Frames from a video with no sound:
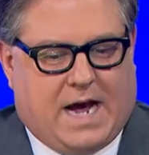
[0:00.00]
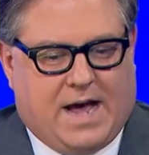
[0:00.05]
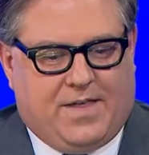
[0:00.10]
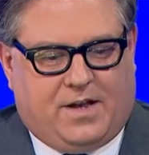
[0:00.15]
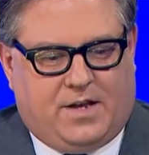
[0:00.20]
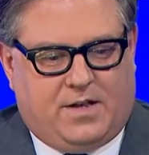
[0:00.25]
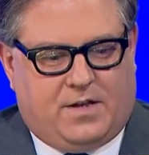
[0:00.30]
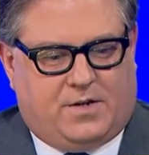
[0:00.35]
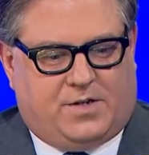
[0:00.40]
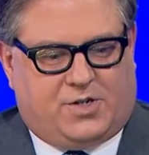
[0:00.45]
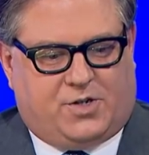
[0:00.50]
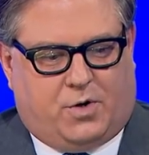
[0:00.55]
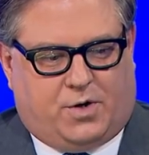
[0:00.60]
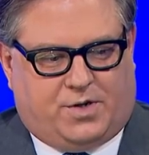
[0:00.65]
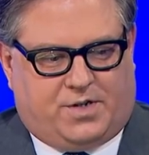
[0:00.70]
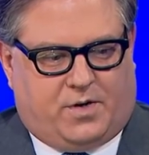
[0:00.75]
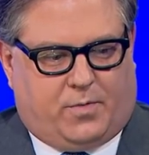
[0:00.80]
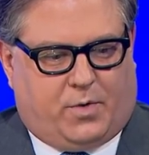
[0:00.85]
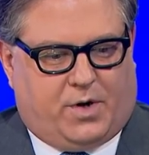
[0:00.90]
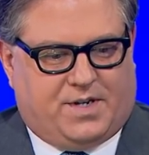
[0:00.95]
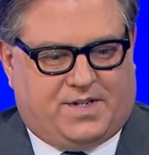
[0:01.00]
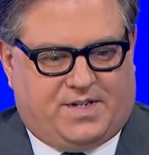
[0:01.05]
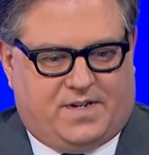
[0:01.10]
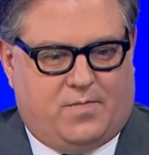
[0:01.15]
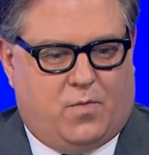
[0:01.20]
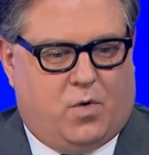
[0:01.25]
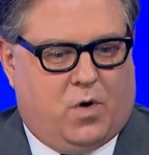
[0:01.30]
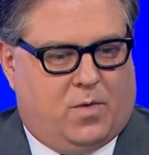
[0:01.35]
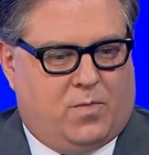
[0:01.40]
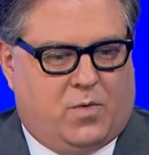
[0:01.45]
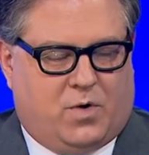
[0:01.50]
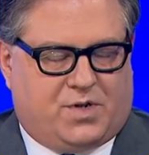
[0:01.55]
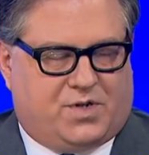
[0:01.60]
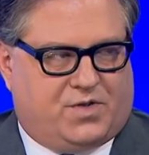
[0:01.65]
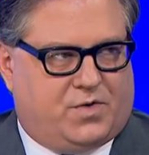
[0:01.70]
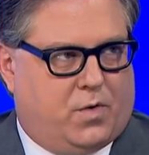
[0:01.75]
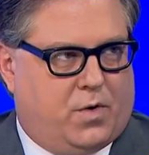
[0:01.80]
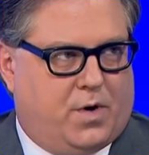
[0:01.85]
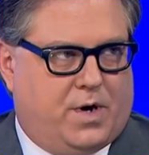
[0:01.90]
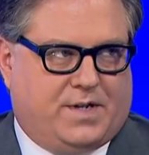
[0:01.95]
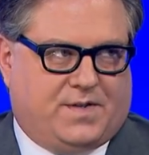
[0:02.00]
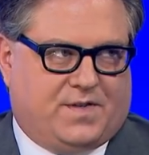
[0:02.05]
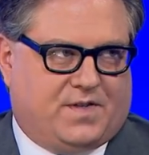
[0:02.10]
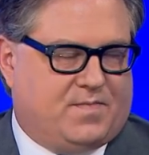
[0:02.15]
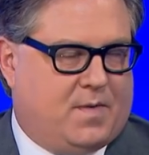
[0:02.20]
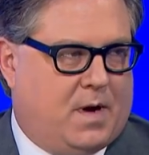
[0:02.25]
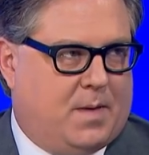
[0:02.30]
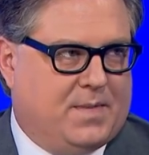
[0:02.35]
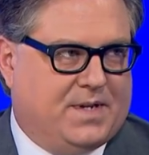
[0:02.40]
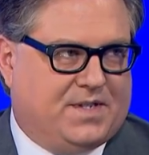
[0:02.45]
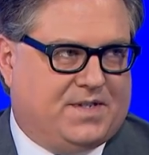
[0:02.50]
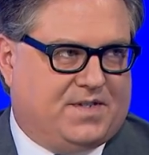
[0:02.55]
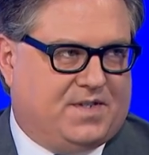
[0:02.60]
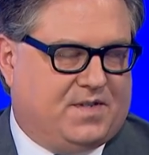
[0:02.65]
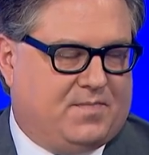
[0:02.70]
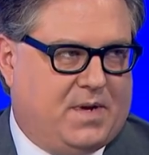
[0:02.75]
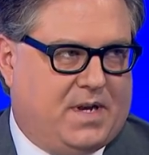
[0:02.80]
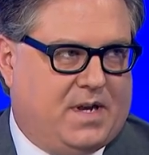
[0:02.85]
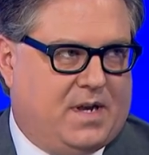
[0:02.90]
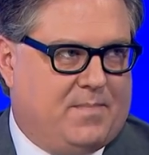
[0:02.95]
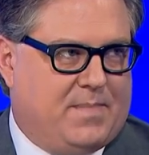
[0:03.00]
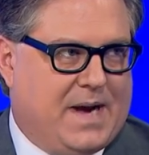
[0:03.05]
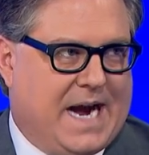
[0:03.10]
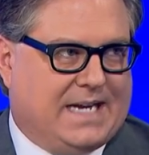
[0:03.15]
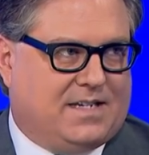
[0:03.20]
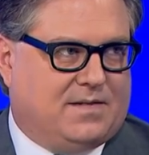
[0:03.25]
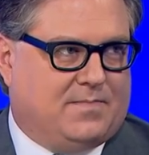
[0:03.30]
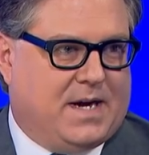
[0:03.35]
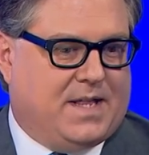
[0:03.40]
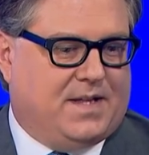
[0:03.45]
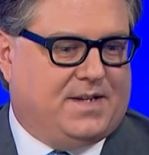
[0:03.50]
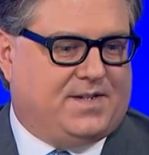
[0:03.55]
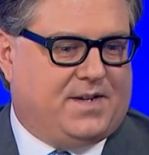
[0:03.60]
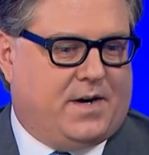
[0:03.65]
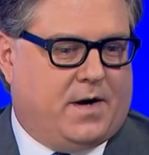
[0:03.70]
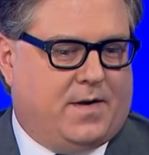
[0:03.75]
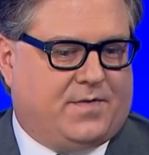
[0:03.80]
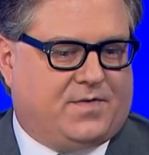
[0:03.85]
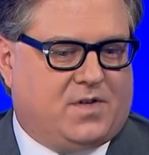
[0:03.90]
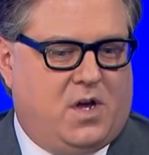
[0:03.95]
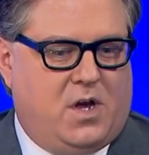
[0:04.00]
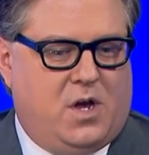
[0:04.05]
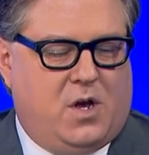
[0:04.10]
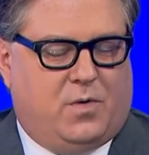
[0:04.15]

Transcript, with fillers: I think in the short term, we're going to see more and more stories of small businesses being impacted by these tariffs.